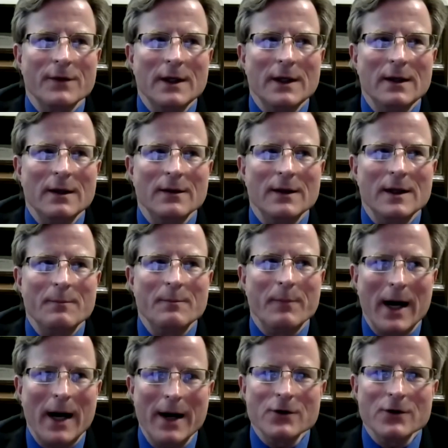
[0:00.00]
the
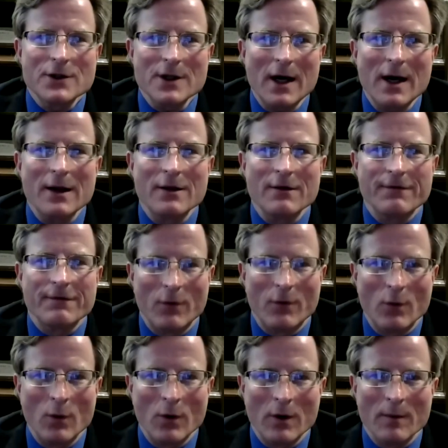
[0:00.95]
buyer side of the
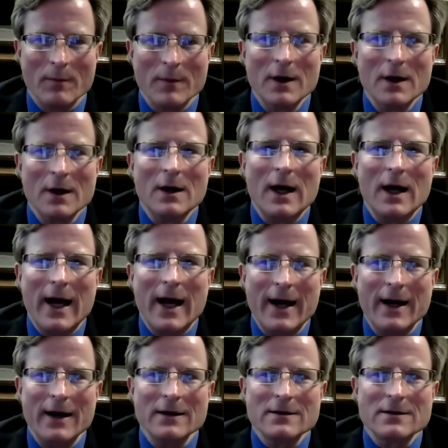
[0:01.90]
form
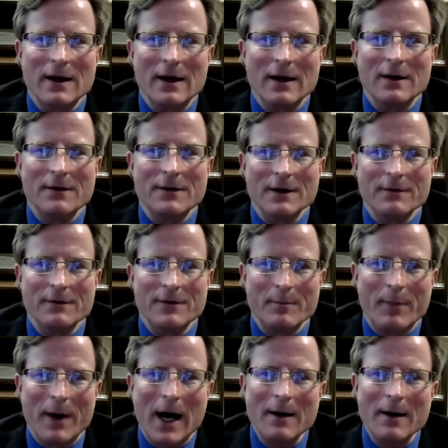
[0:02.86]
has the
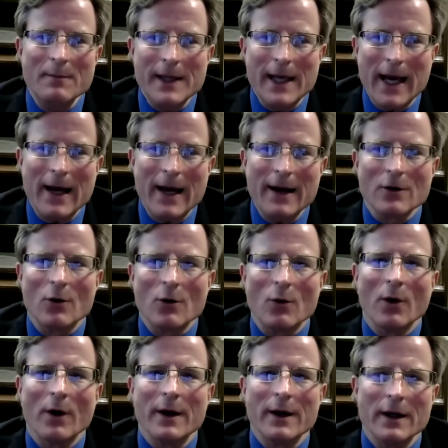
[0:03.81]
bottom
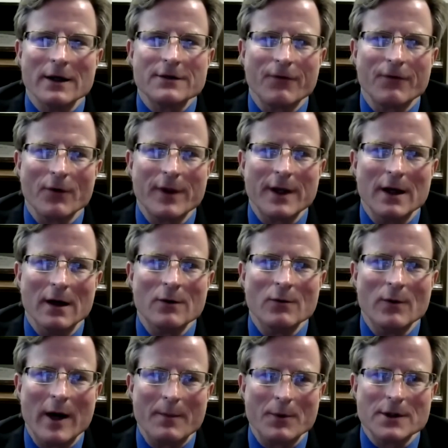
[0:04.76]
category is for the
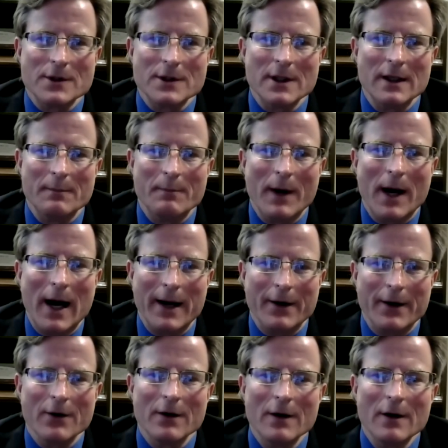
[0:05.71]
unrepresented
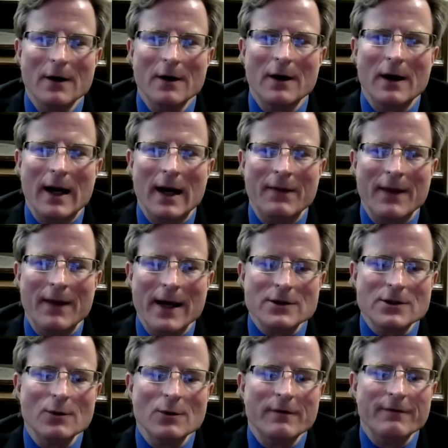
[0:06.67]
buyer. And that's
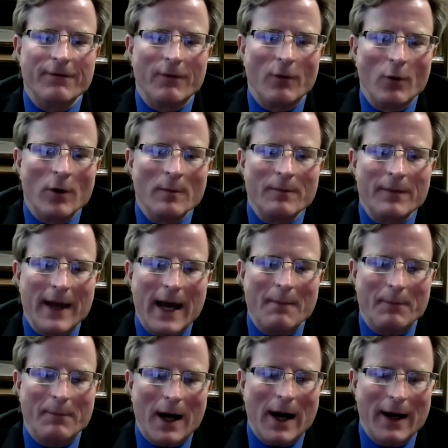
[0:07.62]
to inform
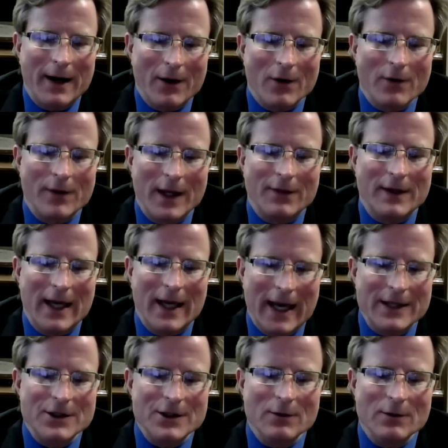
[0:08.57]
that buyer that the
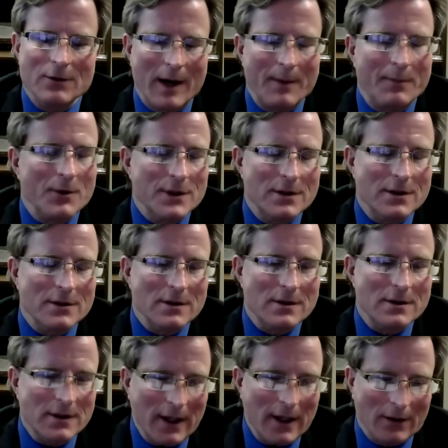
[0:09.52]
agent represents the
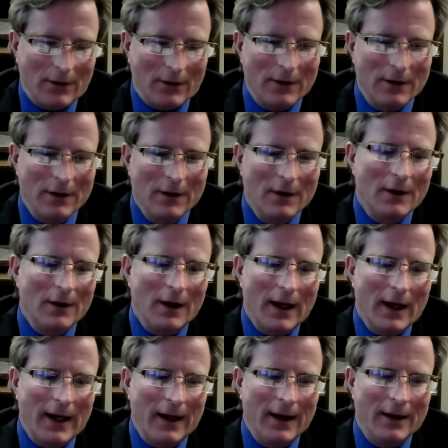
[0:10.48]
seller.
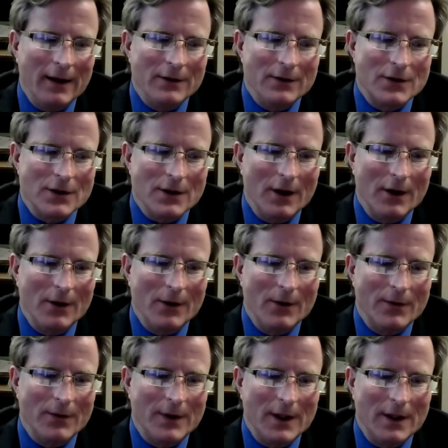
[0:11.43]
And
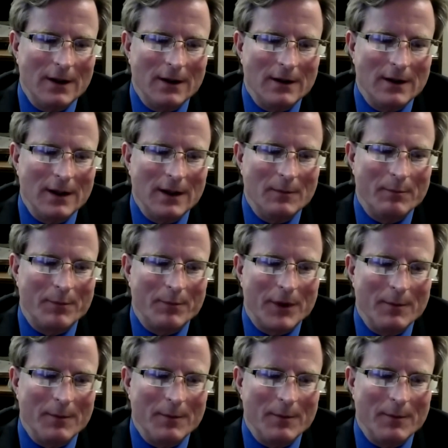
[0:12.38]
so the